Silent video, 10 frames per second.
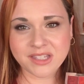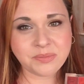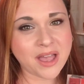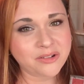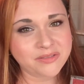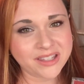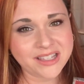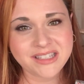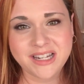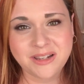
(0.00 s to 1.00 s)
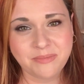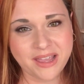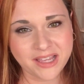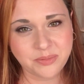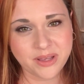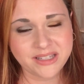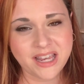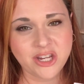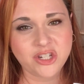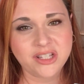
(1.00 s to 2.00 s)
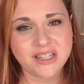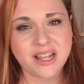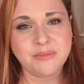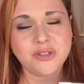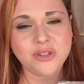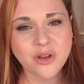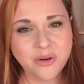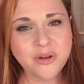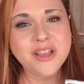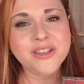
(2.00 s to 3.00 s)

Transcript: This palette really exceeded my expectations, and I'm so